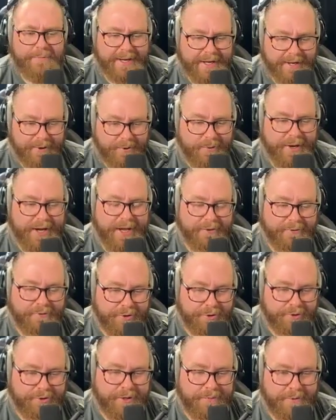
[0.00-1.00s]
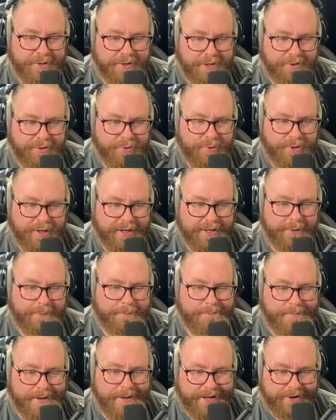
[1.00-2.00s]
my way of contributing to a little
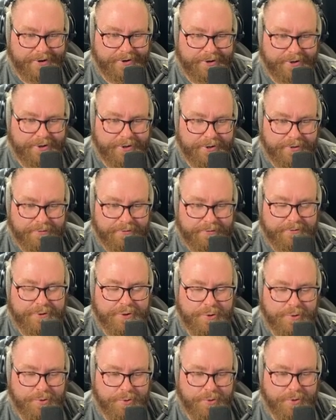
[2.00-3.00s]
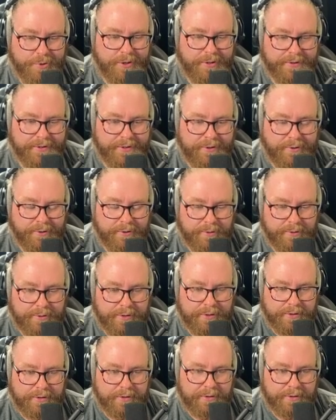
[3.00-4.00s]
better view on the
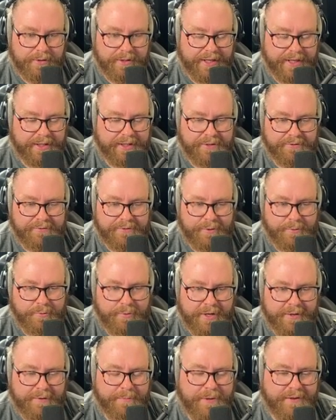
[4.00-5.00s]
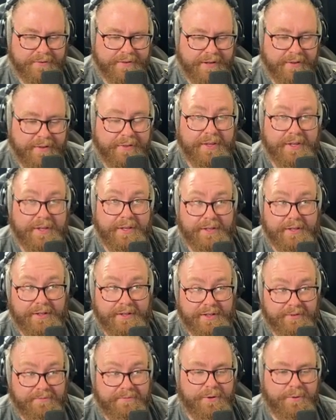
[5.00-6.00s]
whole like lifting weights because I think
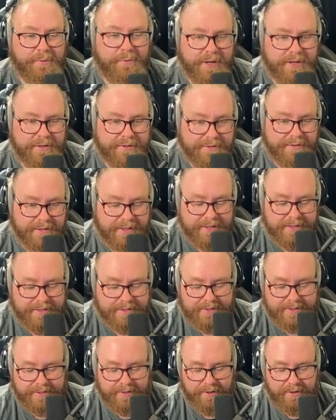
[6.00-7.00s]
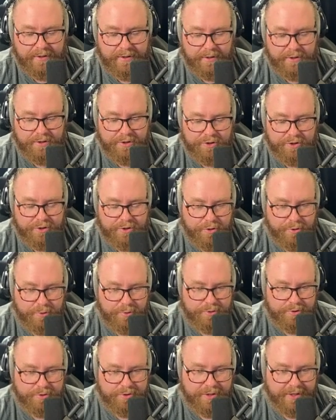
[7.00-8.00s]
lifting weights is
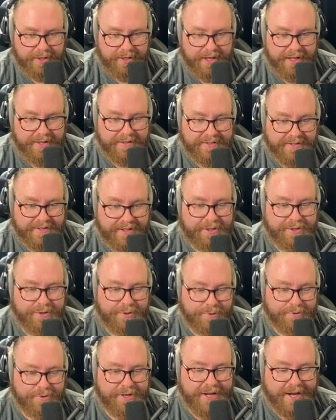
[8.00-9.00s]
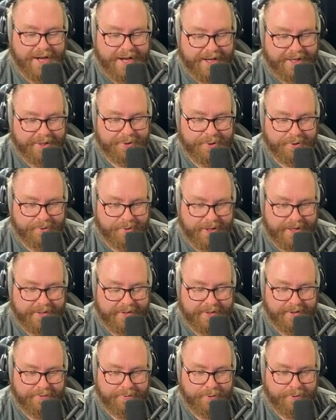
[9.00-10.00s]
hugely it's still hugely
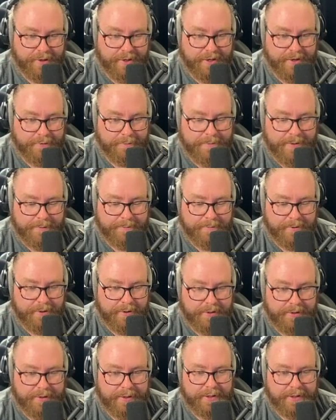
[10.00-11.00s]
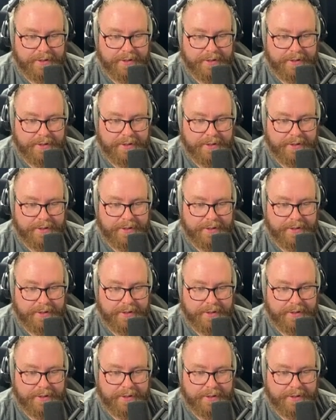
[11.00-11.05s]
underrated for a lot of people.